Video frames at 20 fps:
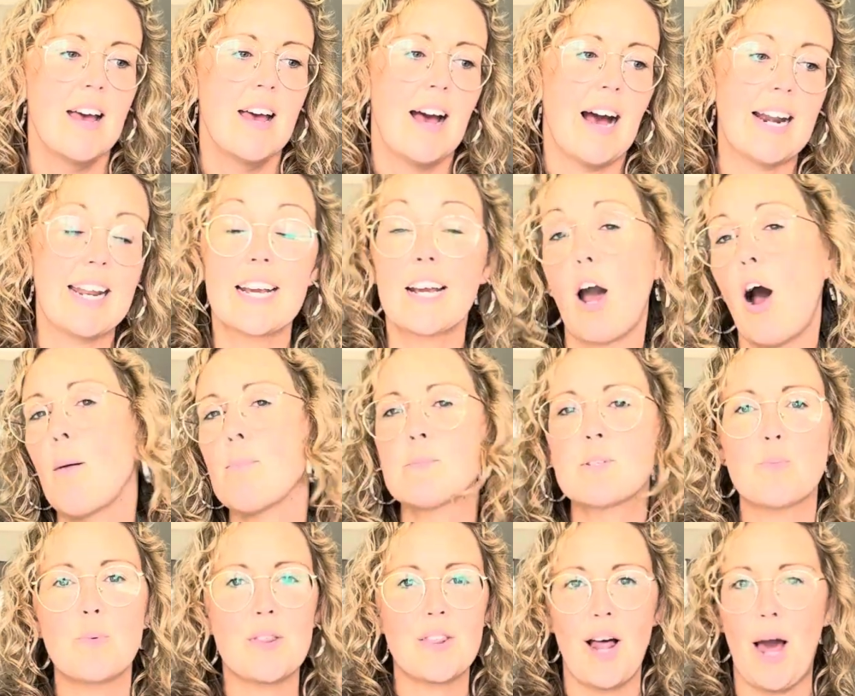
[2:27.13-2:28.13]
And it
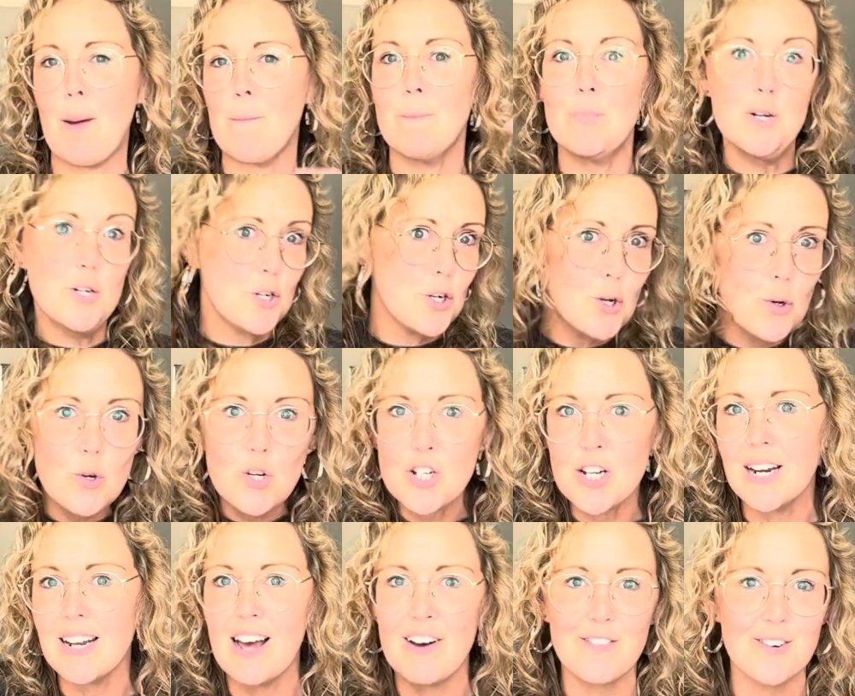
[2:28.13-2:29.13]
comes with like
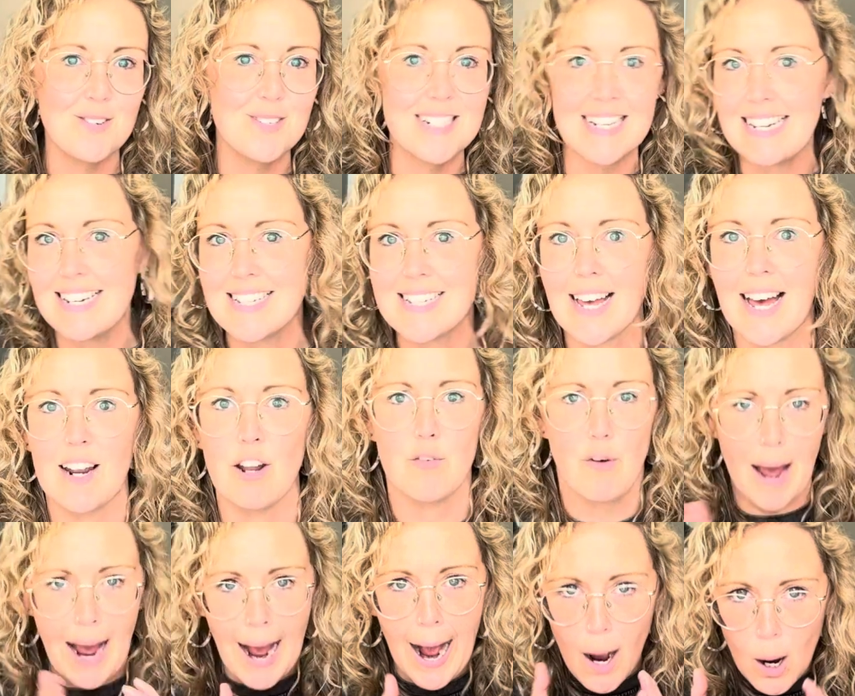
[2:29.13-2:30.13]
minutia level detail of
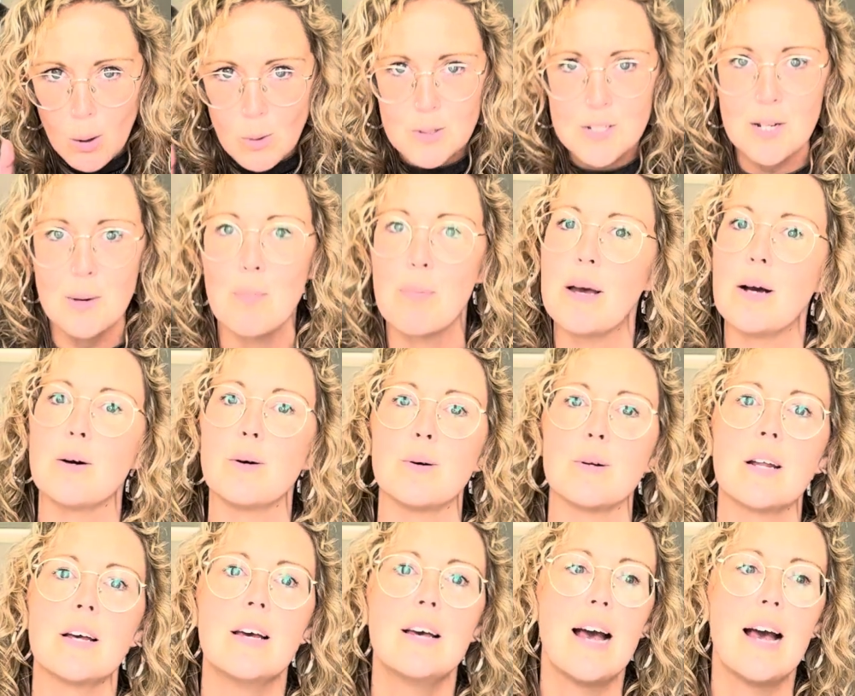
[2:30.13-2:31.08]
how to